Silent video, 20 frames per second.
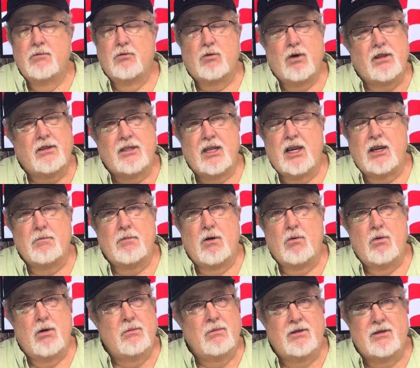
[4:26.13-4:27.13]
Great thing
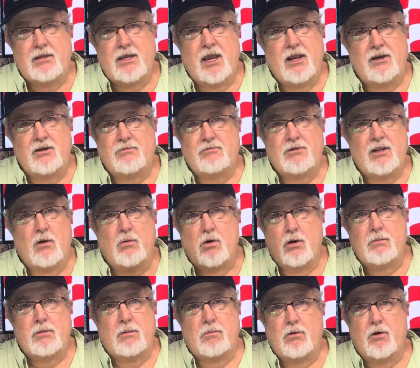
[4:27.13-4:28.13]
about women, they
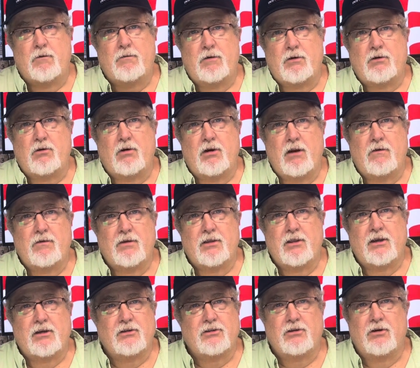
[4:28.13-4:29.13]
want to be perfect on
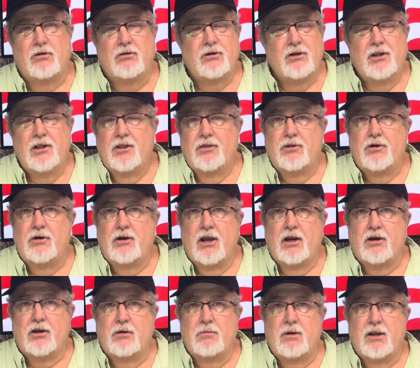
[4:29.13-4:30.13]
everything, so they're
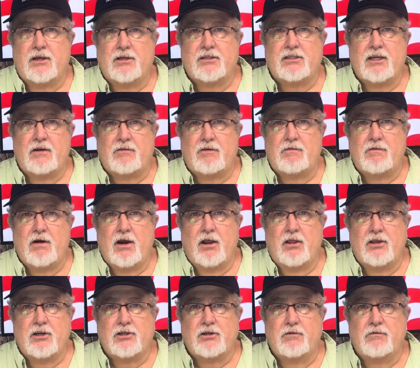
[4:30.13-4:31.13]
not going to make a safety
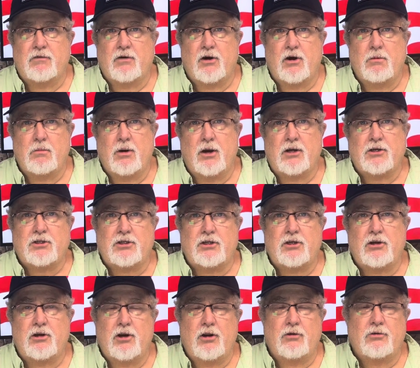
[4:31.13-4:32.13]
violation very
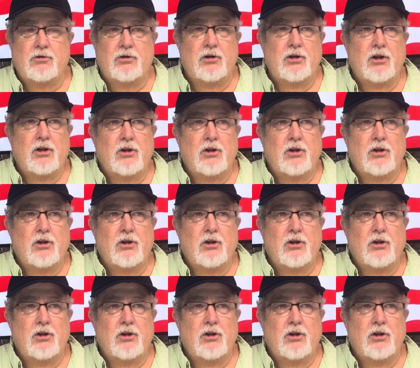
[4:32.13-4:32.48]
much, you know.